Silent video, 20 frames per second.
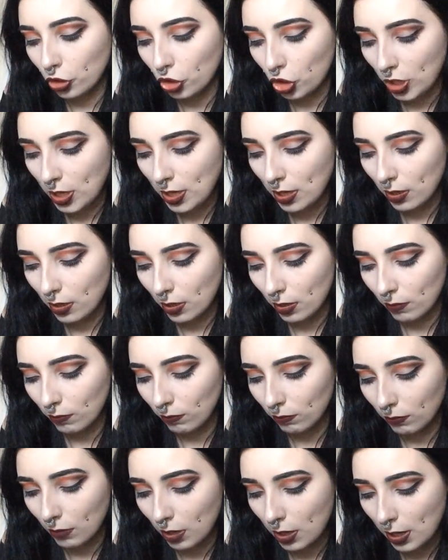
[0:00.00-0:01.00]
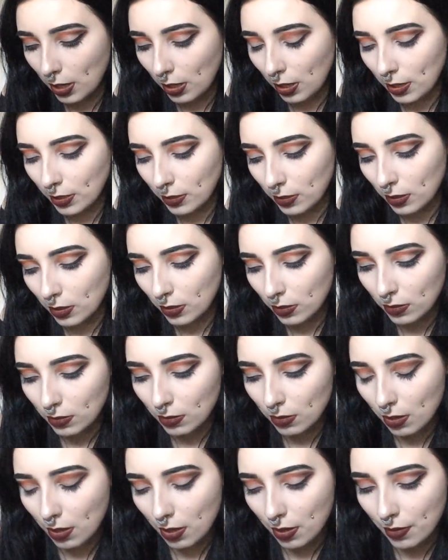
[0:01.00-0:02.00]
Cheek highlighters.
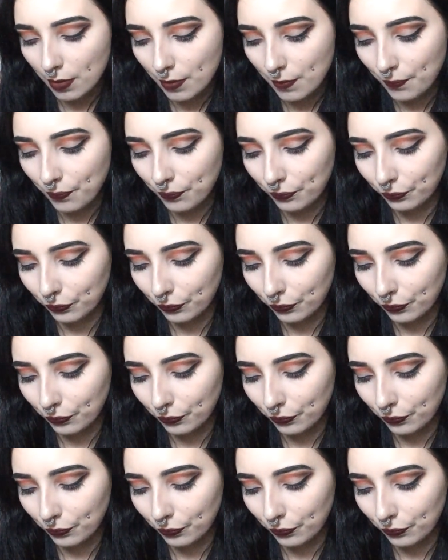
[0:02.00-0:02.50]
Um,